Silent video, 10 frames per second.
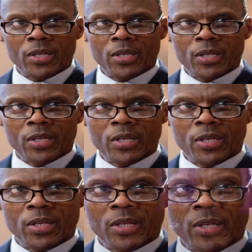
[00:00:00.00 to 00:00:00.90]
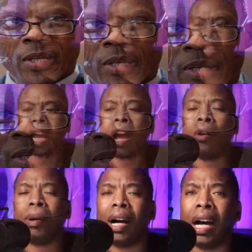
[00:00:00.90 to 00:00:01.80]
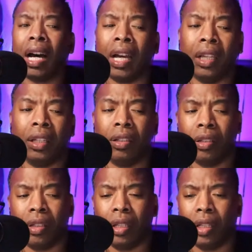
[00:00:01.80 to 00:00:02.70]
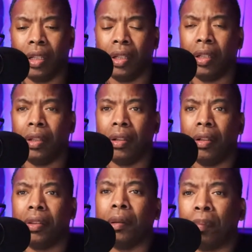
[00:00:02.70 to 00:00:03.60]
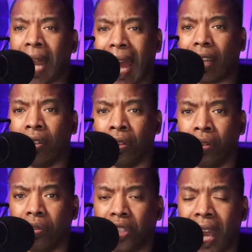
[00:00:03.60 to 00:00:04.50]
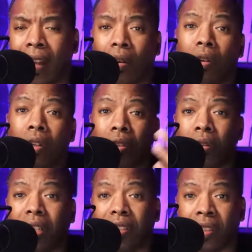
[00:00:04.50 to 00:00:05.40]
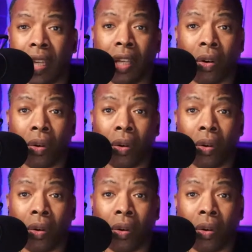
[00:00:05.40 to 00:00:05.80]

was the brainchild behind the Black News Channel. You could see it on